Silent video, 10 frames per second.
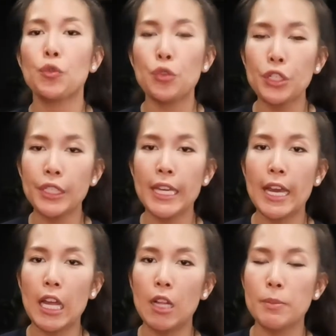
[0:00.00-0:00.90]
really
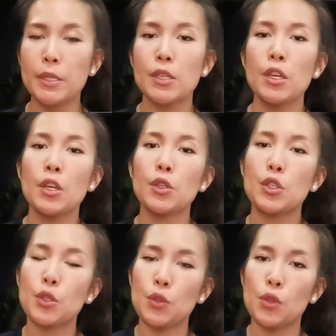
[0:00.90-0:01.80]
helps
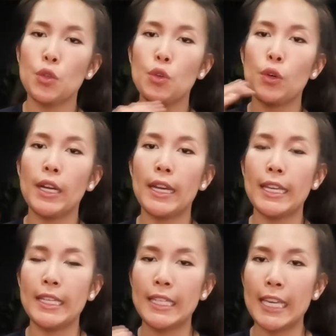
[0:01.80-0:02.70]
to
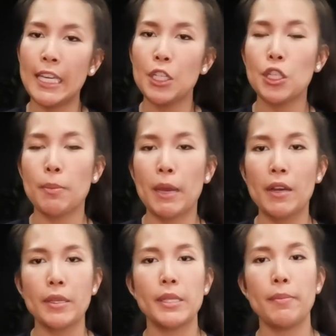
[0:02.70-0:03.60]
engage the
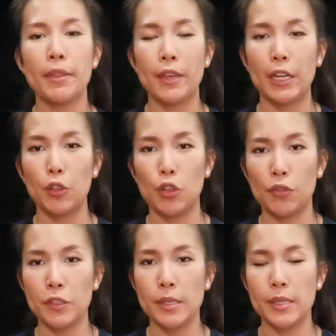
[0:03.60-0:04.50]
parasympathetic
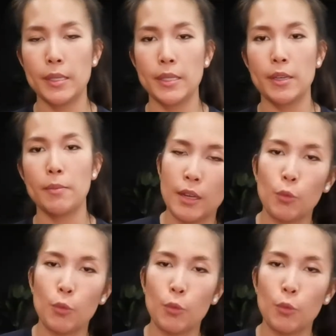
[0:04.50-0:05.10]
nervous system.